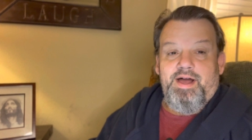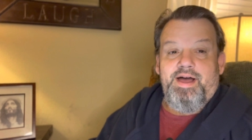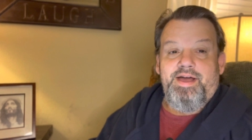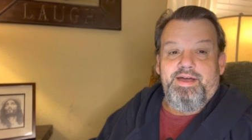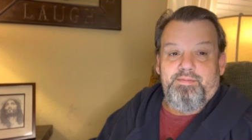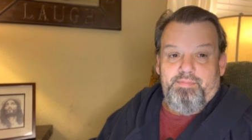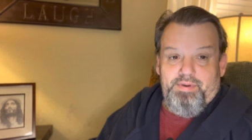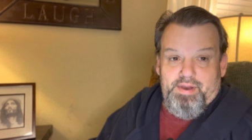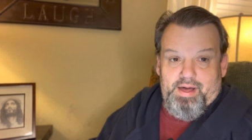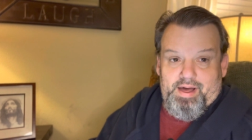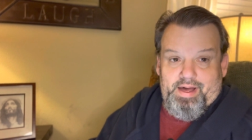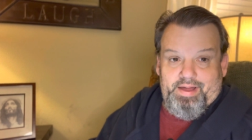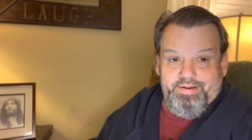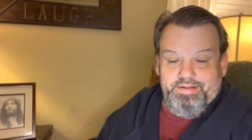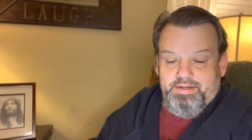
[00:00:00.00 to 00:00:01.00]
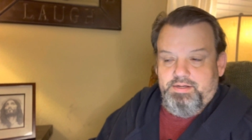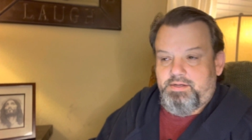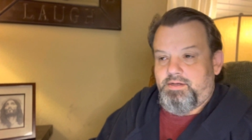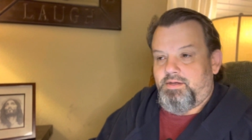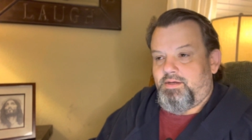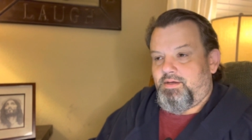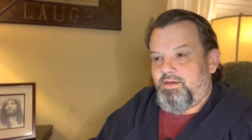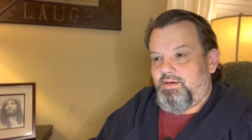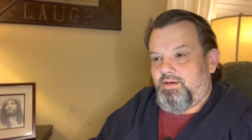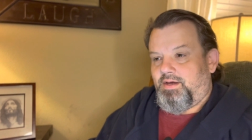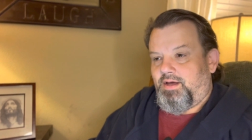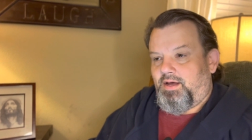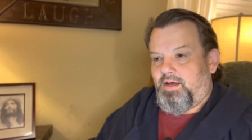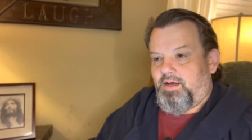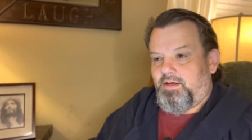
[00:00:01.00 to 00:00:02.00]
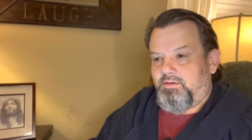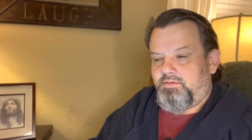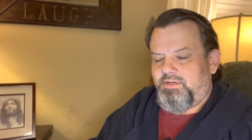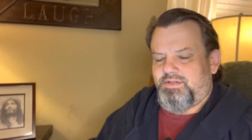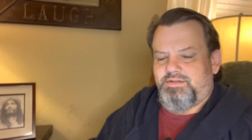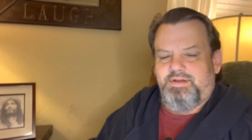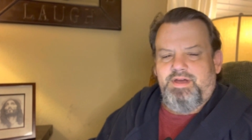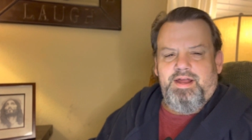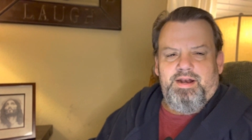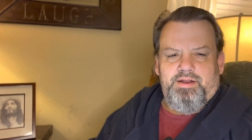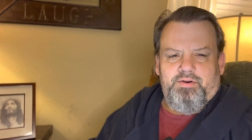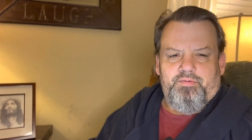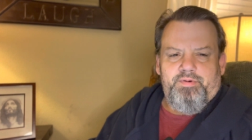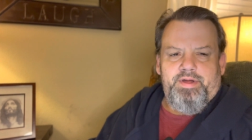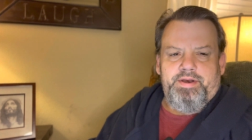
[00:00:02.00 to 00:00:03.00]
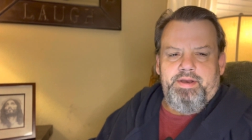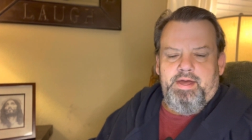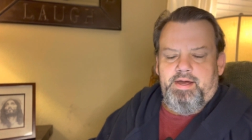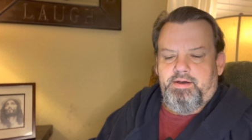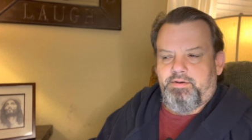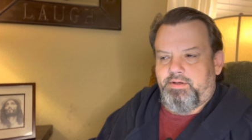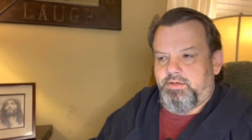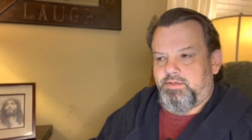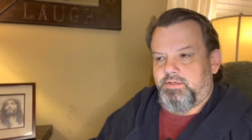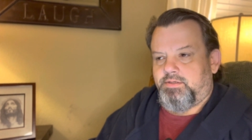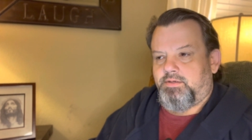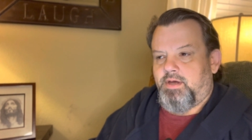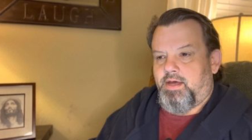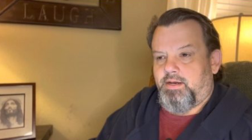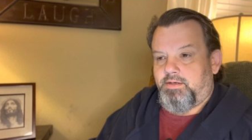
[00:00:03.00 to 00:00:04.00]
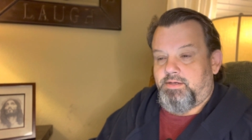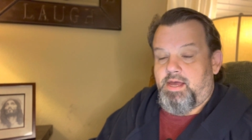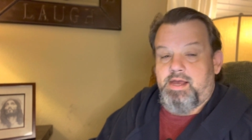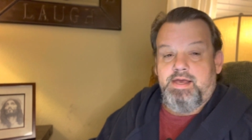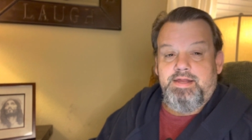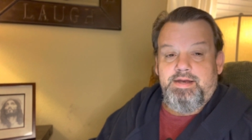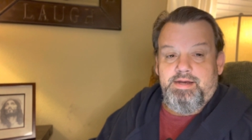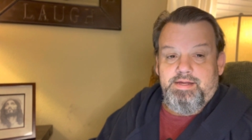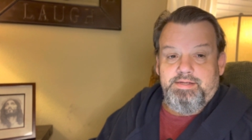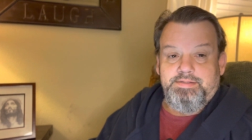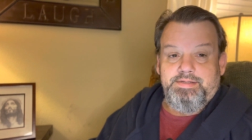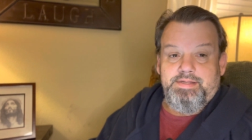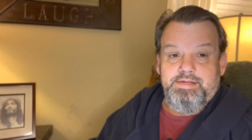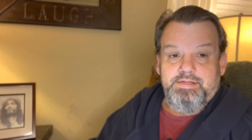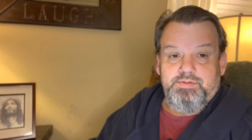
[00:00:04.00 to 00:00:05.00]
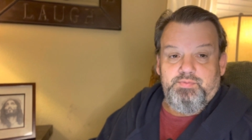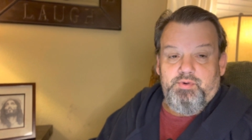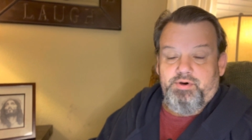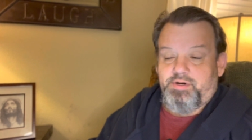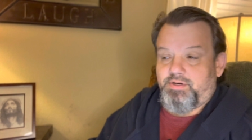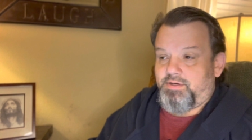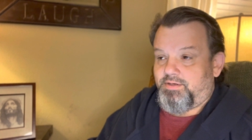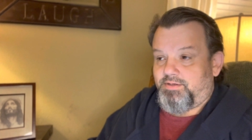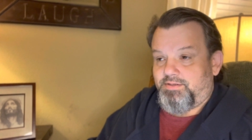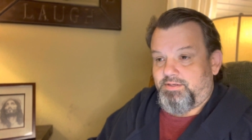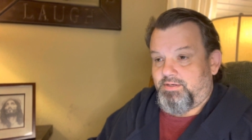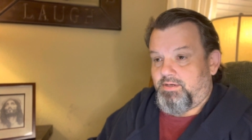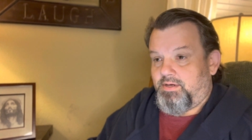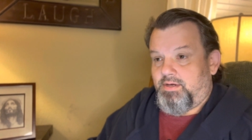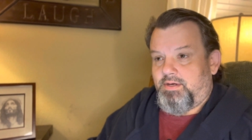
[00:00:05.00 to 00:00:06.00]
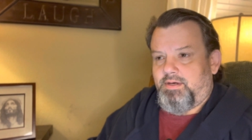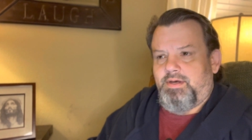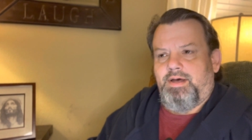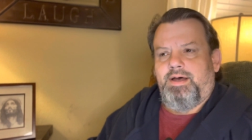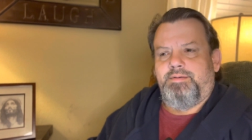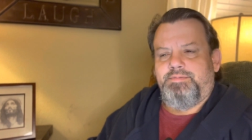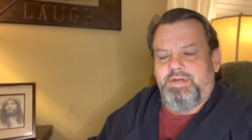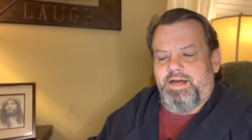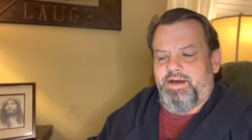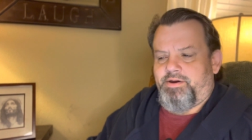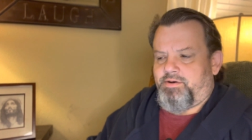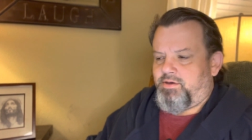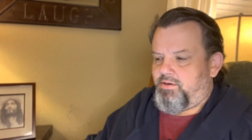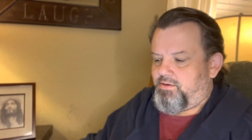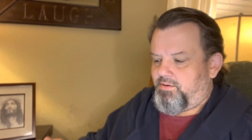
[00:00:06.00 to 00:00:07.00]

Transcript: I am not. Uh, just got a little rundown and just kind of taking it easy this morning because I'm tired.